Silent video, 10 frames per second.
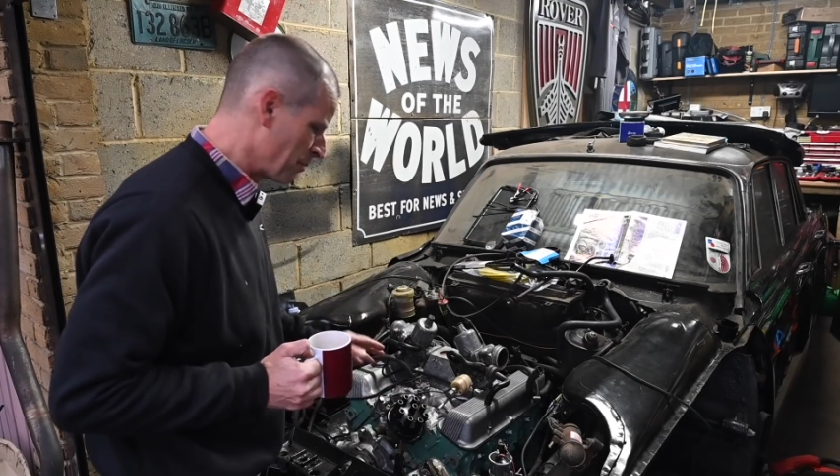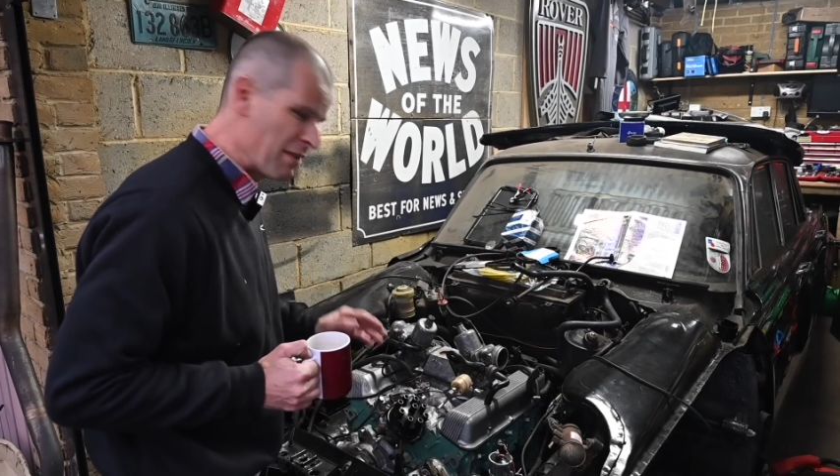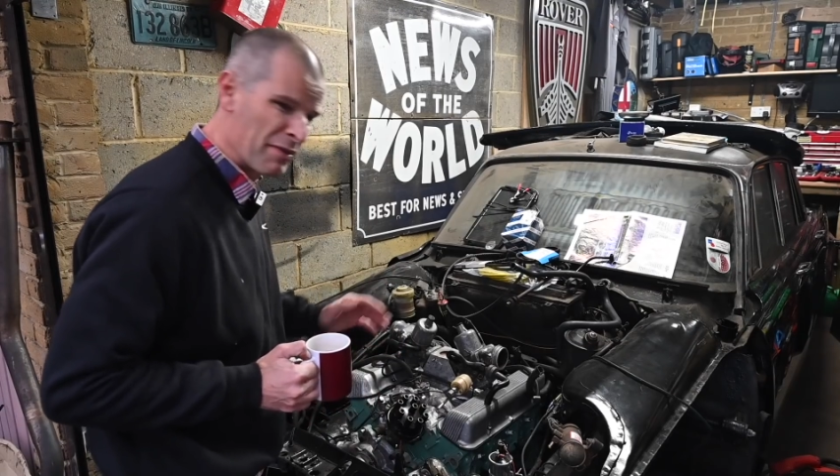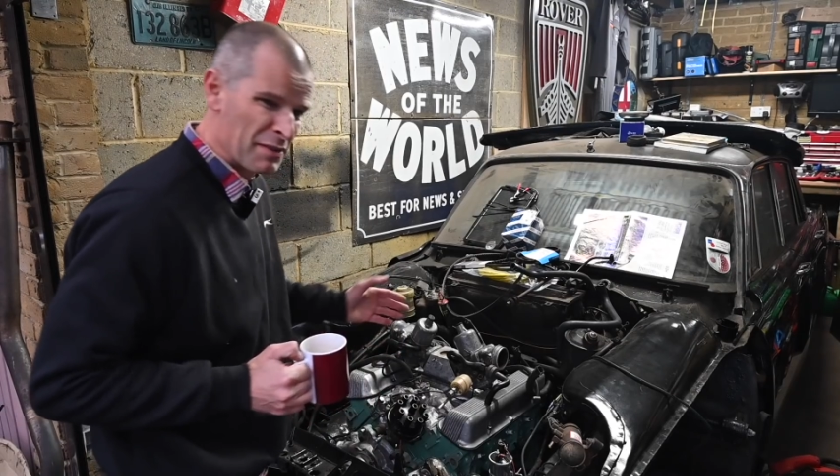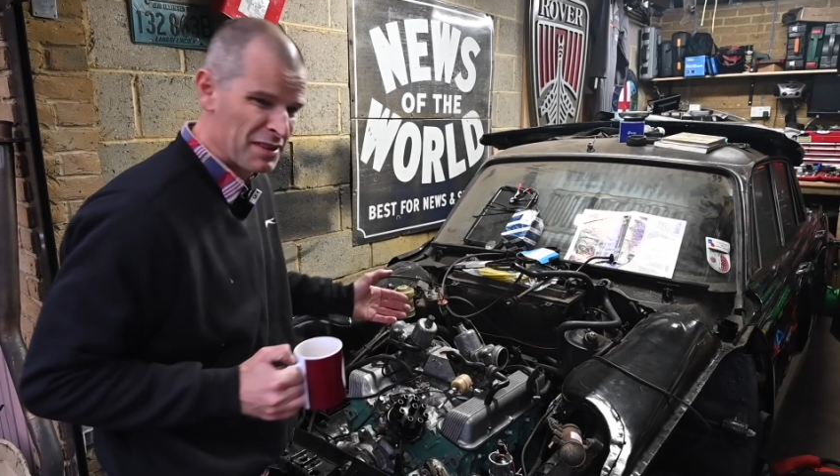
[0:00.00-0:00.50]
but
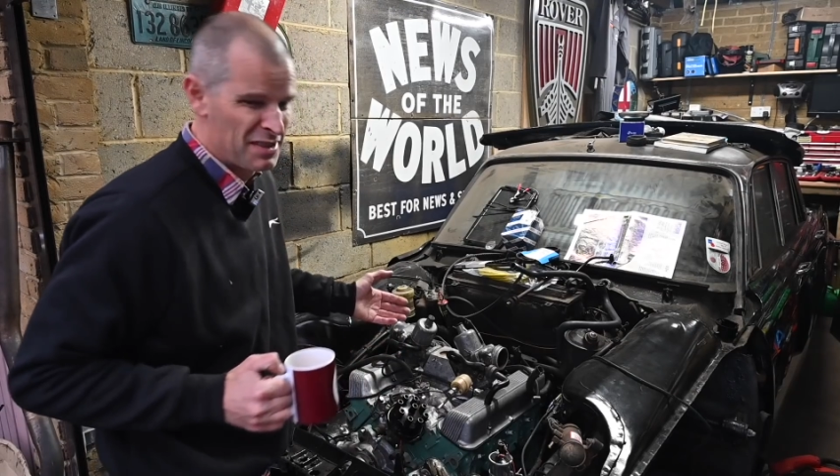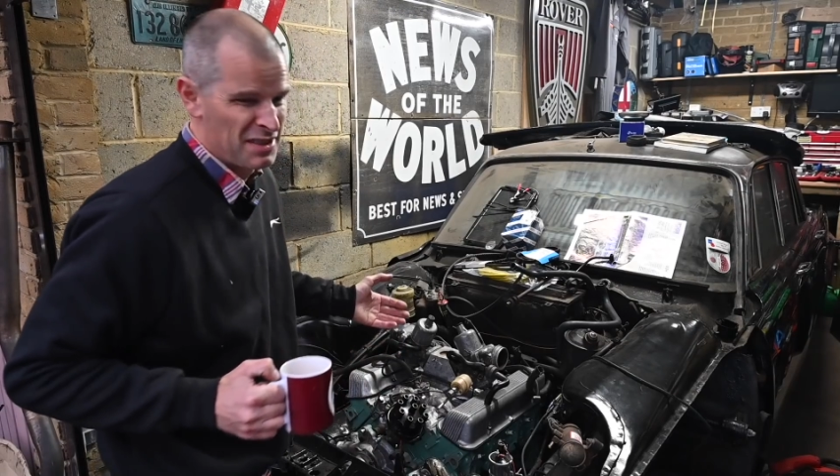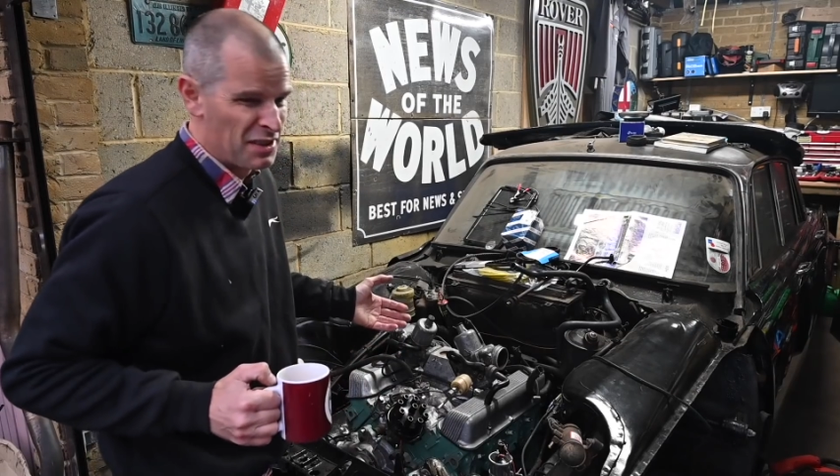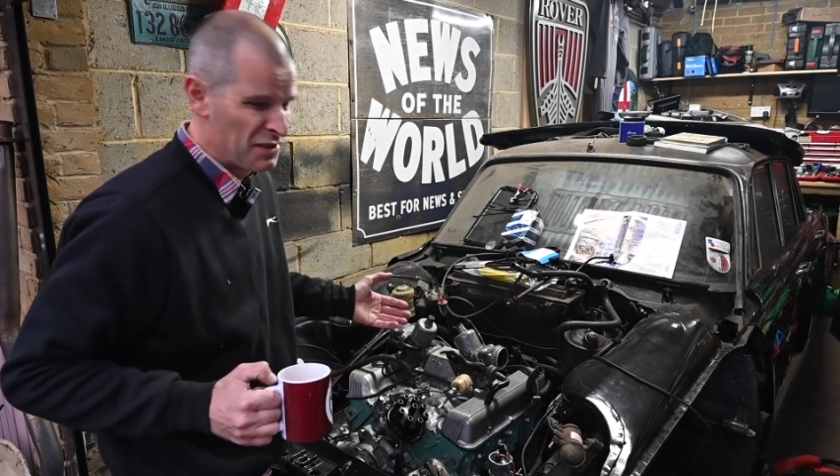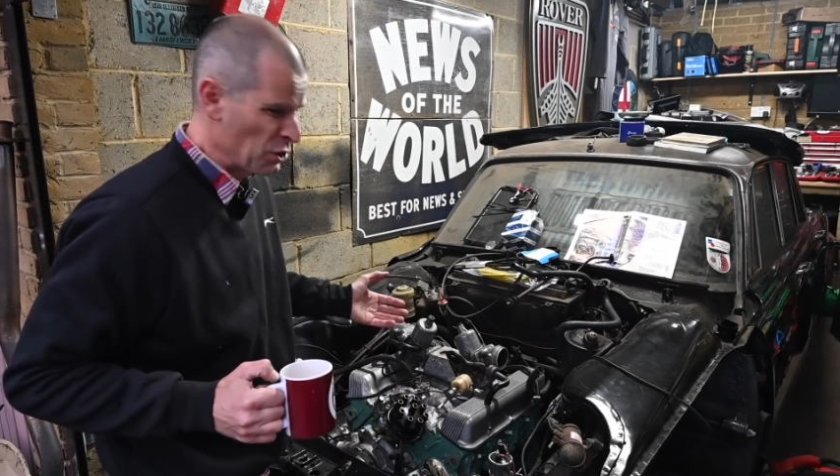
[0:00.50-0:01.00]
everything was just
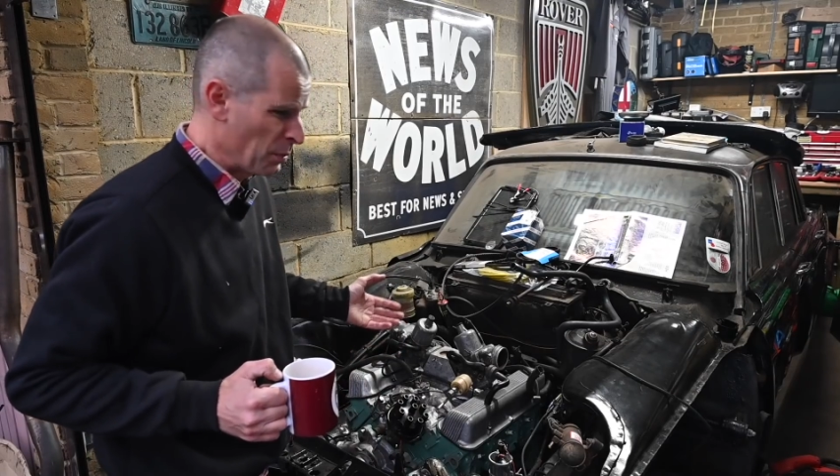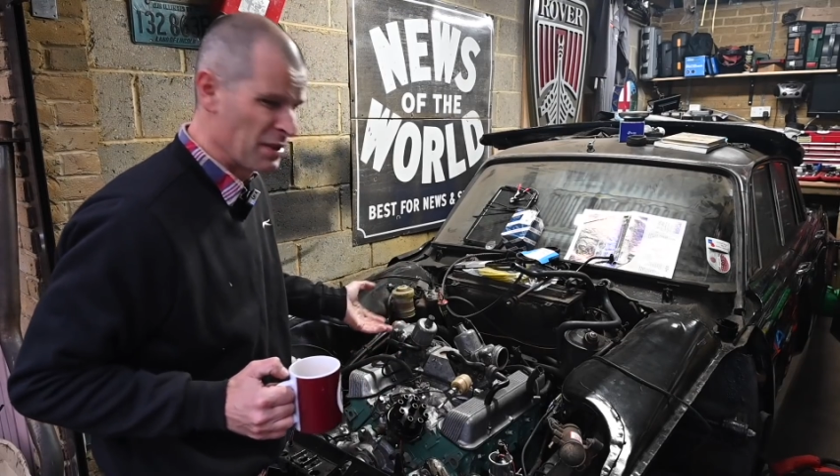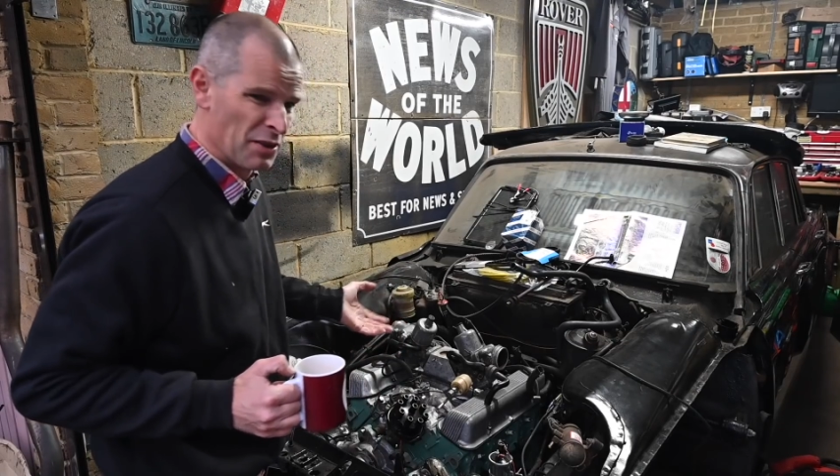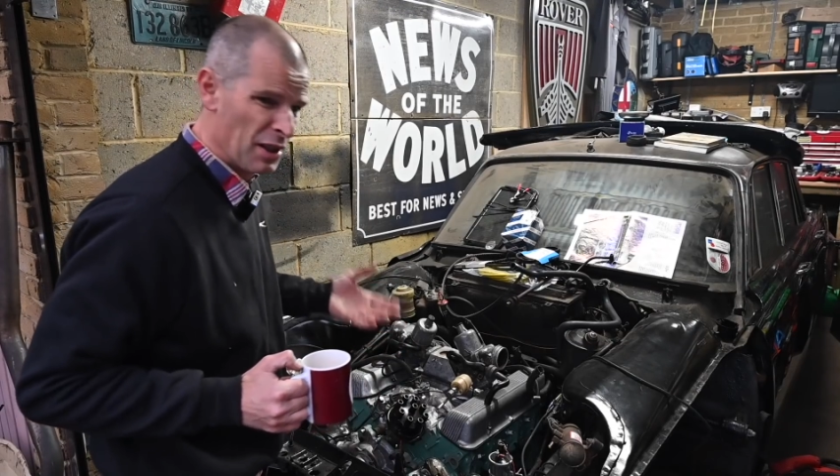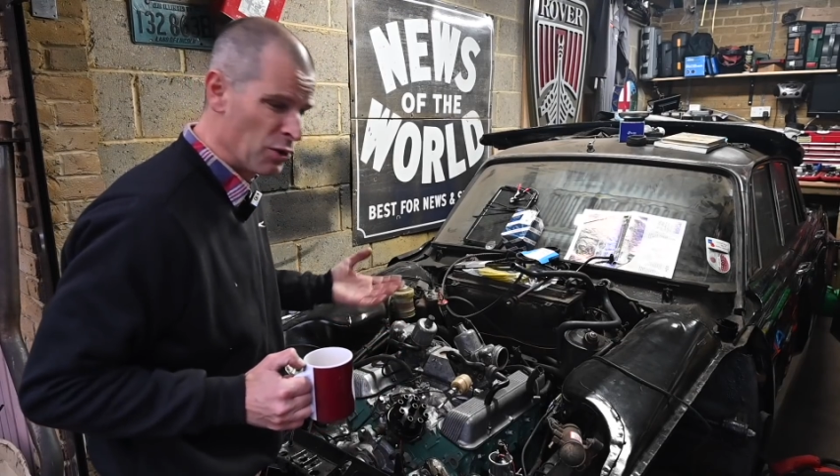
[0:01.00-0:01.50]
kind of stopped
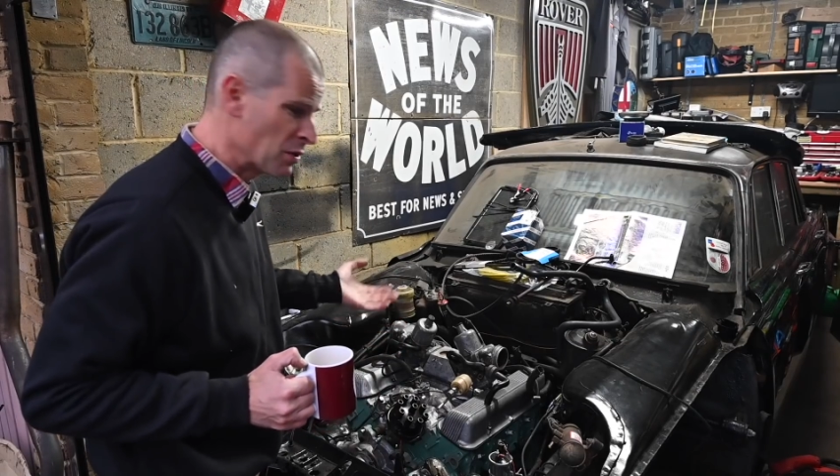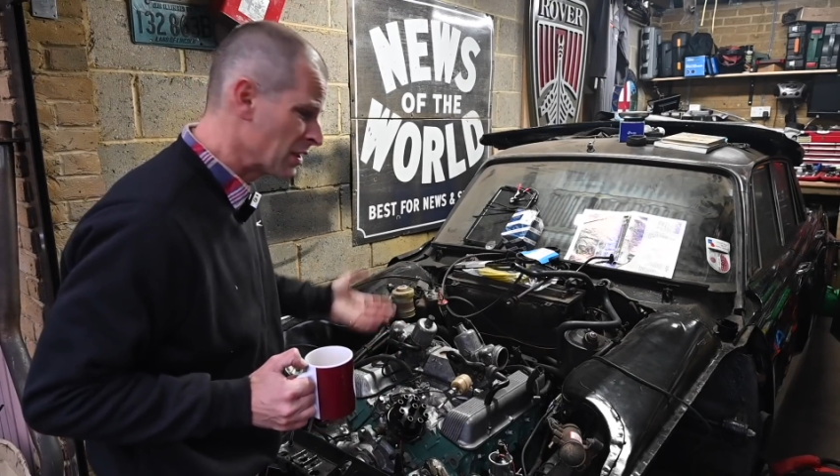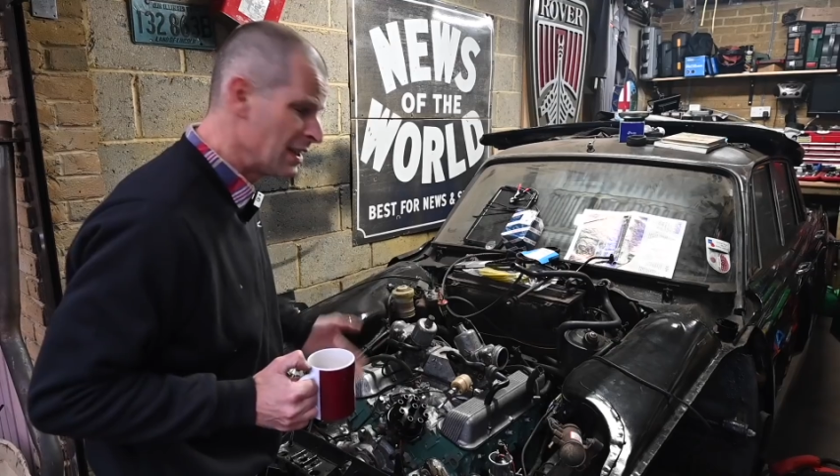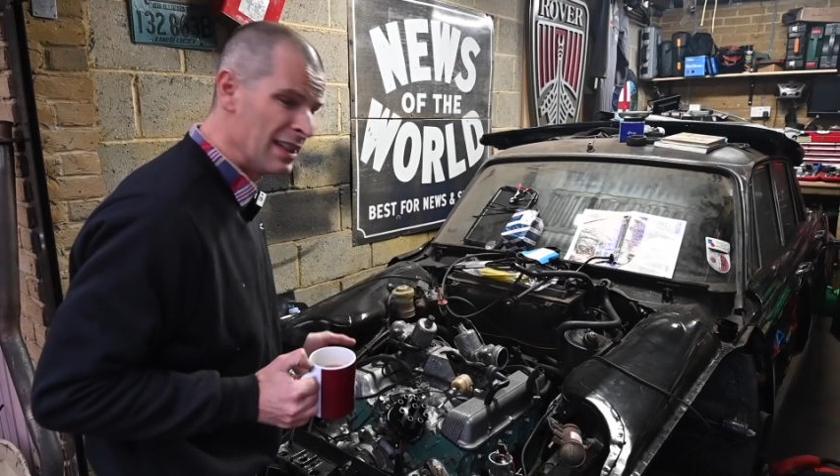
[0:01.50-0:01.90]
and on hold